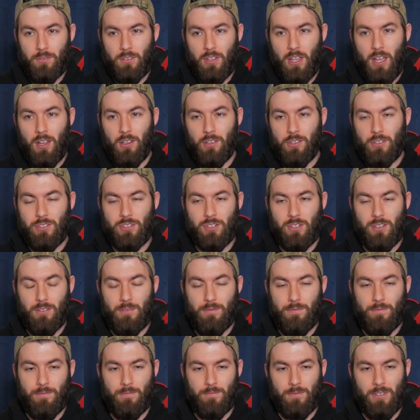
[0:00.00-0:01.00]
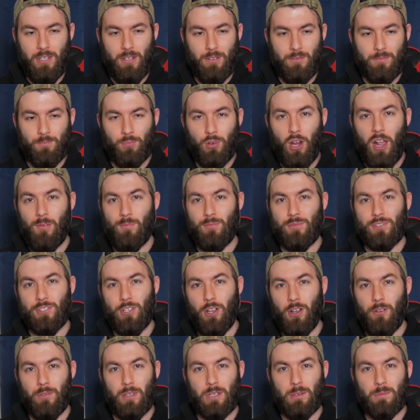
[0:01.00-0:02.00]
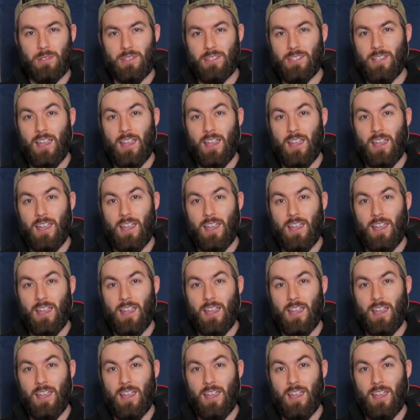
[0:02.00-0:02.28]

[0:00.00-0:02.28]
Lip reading: knowledge of, you know, problem solving with